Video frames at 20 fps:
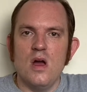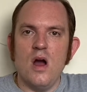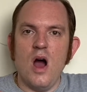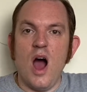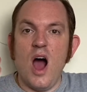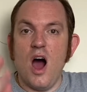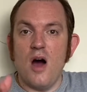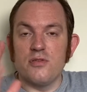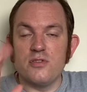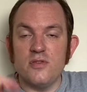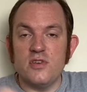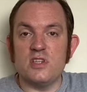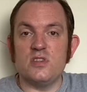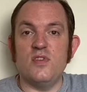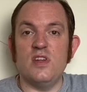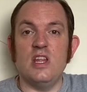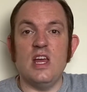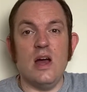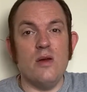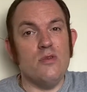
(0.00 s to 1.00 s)
After this
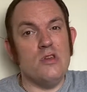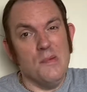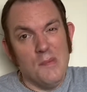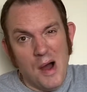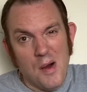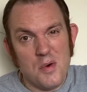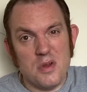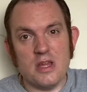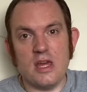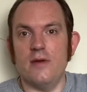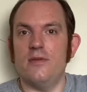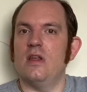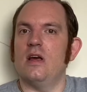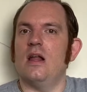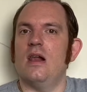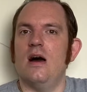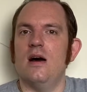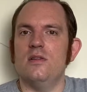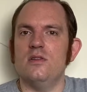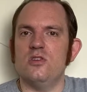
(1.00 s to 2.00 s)
video, you might want to give it a
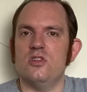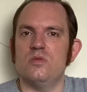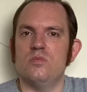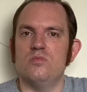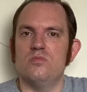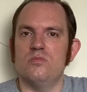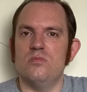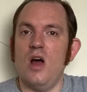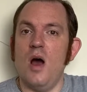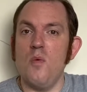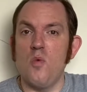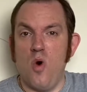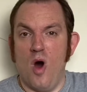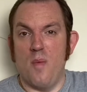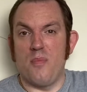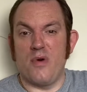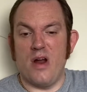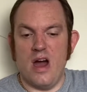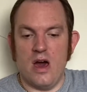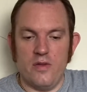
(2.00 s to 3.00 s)
glance. I'm
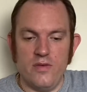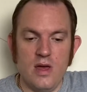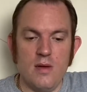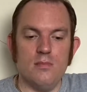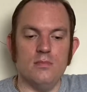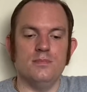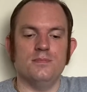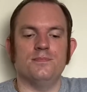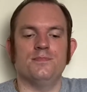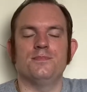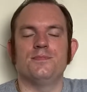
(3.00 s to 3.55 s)
quite proud of it.